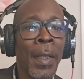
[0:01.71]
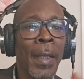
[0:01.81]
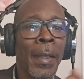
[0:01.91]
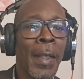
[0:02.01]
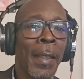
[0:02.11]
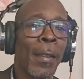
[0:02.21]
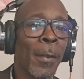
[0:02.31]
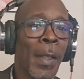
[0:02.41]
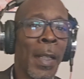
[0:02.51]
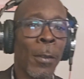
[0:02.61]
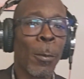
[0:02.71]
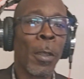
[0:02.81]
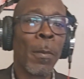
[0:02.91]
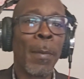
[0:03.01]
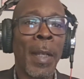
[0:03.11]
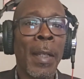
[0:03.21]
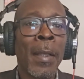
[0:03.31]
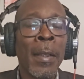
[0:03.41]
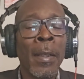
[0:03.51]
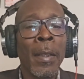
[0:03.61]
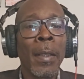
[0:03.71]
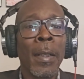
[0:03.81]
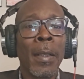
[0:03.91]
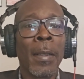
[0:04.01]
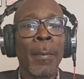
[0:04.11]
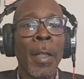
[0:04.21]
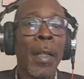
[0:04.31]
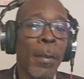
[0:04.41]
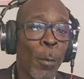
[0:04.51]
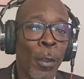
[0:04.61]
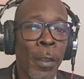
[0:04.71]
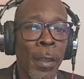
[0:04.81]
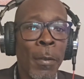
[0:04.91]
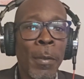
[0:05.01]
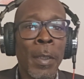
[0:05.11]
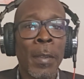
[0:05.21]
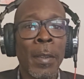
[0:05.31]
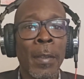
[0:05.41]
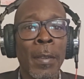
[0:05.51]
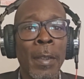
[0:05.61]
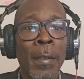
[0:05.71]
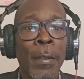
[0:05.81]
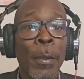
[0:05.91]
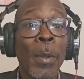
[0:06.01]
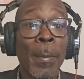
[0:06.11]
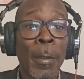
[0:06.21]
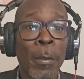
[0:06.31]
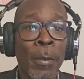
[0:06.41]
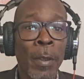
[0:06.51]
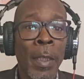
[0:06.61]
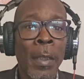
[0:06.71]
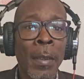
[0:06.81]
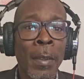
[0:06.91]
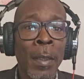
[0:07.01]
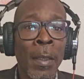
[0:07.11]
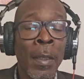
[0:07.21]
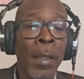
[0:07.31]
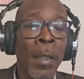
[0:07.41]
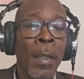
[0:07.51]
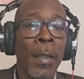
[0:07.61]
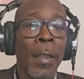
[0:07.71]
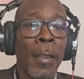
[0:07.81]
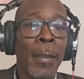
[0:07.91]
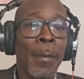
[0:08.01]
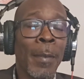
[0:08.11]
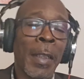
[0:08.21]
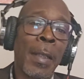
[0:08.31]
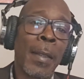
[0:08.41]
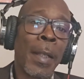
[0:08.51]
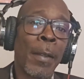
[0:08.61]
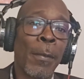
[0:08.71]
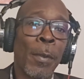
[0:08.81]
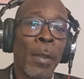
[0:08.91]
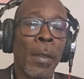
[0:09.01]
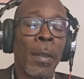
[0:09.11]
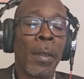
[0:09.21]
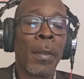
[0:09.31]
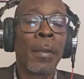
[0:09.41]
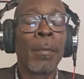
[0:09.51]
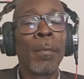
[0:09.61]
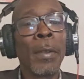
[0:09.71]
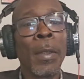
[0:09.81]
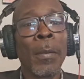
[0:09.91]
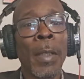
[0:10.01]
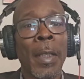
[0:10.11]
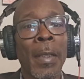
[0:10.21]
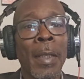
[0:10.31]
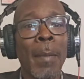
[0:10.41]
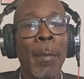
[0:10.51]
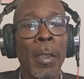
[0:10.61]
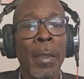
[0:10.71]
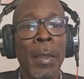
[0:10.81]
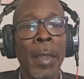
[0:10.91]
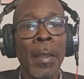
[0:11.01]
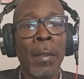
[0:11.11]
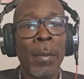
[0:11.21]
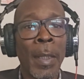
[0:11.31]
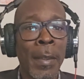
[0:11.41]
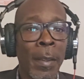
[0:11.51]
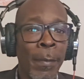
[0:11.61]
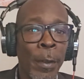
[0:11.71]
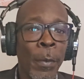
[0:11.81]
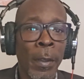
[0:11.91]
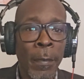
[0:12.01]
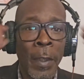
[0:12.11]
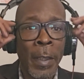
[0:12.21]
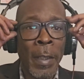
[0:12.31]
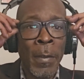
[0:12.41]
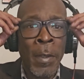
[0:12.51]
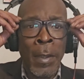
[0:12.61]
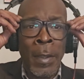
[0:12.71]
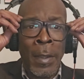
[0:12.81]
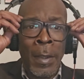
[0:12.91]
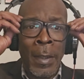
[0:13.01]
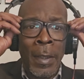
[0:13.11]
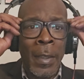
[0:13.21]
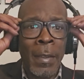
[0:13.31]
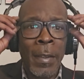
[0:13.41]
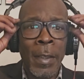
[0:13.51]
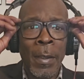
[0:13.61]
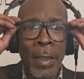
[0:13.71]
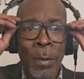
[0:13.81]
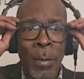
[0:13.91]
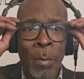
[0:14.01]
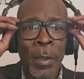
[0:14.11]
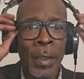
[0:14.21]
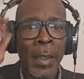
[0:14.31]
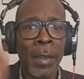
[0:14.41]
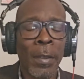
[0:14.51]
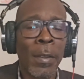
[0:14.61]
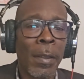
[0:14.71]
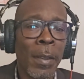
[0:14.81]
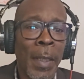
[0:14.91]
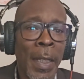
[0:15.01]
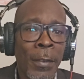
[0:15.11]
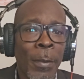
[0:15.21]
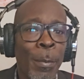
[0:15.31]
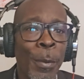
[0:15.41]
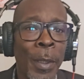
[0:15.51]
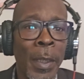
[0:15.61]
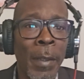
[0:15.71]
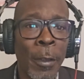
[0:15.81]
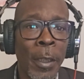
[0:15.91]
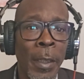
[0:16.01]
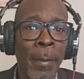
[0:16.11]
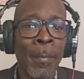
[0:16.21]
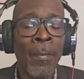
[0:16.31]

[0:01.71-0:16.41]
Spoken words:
Hey, good afternoon, guys. Welcome back. The Osborne Show. This is season 2, episode 6. Again, thank you for taking time out today to actually view this video. And I do appreciate you guys' support and everything.